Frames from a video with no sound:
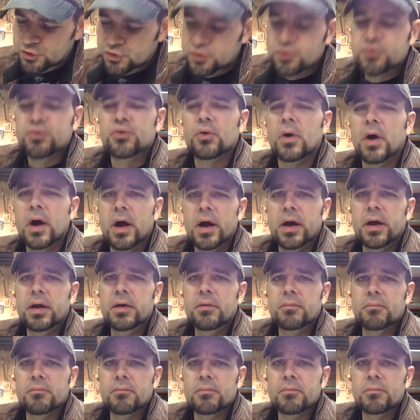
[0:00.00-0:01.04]
Try,
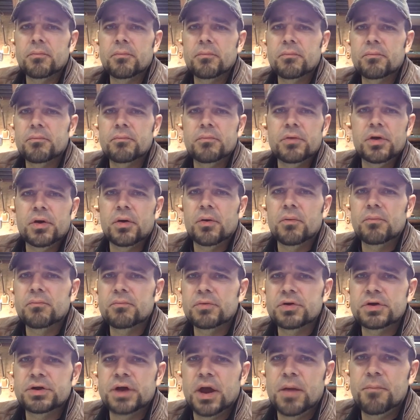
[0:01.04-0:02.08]

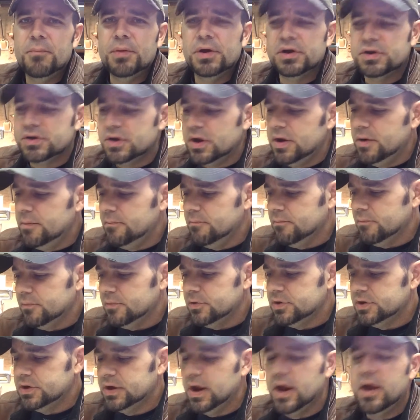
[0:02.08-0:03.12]
stay busy,
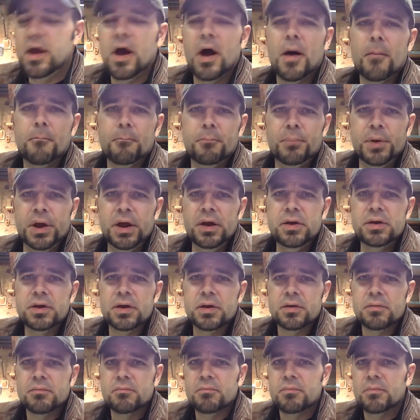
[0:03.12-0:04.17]
stay upbeat.
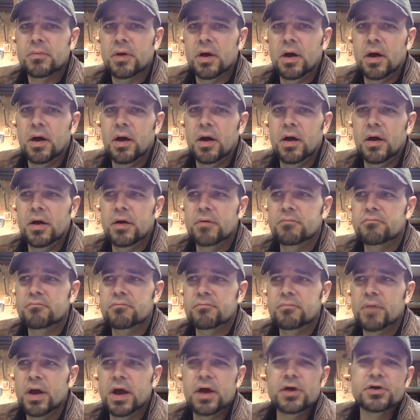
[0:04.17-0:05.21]
Uh,
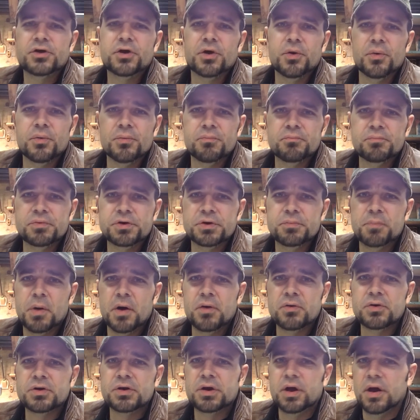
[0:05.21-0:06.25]
Ask your
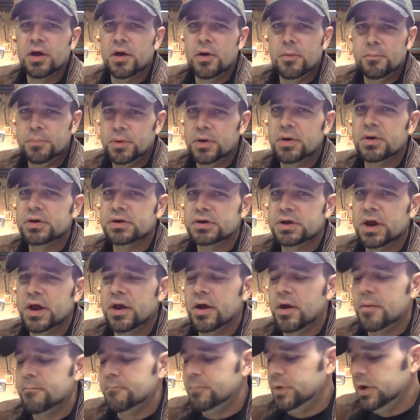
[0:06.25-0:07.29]
spouse to help you to stay
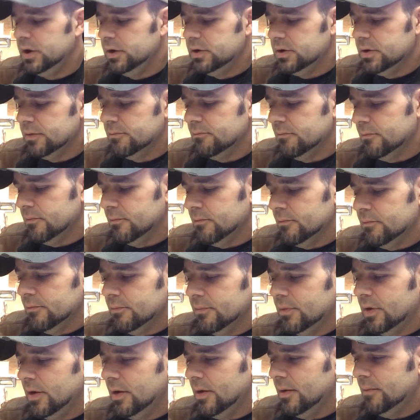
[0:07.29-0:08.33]
upbeat.
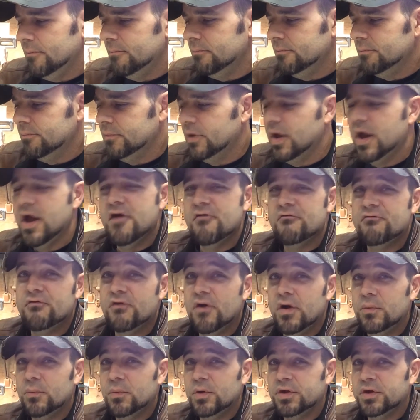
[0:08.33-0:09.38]
Have
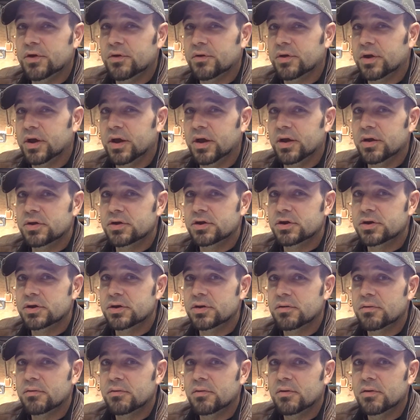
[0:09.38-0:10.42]
fun with your kids.
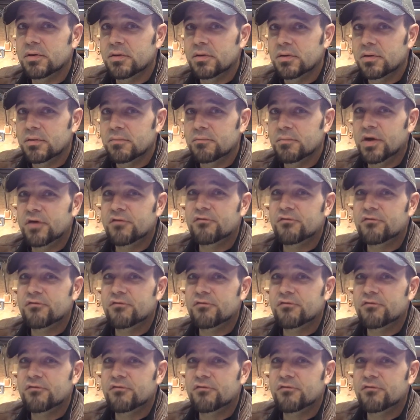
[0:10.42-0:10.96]
Make